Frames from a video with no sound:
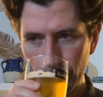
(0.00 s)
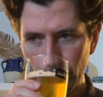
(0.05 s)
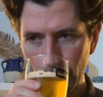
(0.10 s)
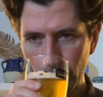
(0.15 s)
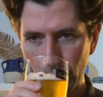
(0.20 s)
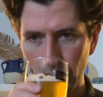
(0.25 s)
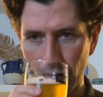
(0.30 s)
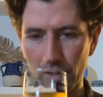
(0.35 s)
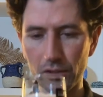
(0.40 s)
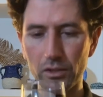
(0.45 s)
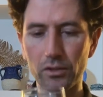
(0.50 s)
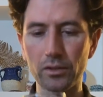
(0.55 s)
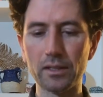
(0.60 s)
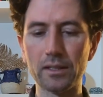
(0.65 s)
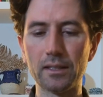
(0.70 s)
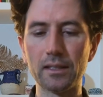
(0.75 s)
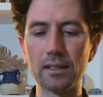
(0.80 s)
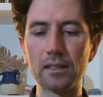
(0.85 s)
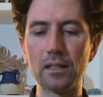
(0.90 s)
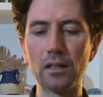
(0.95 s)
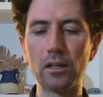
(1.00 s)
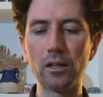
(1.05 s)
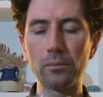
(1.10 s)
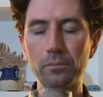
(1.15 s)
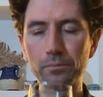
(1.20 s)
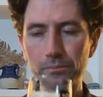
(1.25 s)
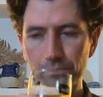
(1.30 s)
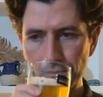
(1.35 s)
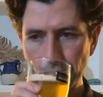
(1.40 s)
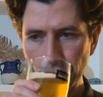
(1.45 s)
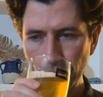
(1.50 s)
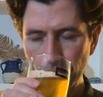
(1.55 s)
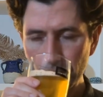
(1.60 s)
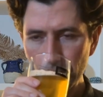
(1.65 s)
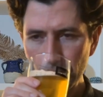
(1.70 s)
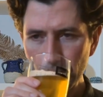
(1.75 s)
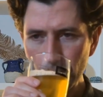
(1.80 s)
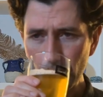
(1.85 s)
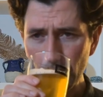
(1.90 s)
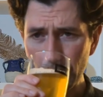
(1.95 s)
characteristics here
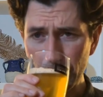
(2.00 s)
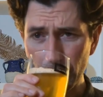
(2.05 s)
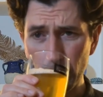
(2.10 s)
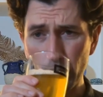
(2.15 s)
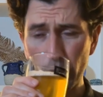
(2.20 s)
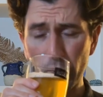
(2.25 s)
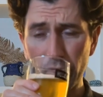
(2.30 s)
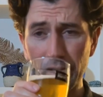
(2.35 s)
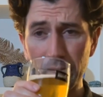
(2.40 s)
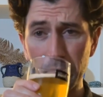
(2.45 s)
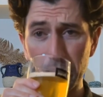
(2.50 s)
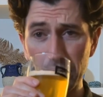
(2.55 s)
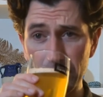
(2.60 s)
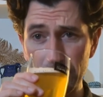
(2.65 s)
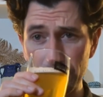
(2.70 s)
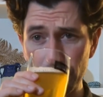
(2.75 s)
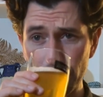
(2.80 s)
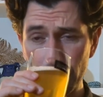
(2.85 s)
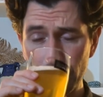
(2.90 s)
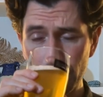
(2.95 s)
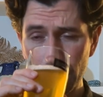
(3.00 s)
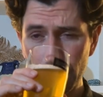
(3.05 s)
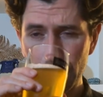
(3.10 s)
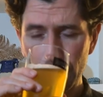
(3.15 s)
that are more like peach,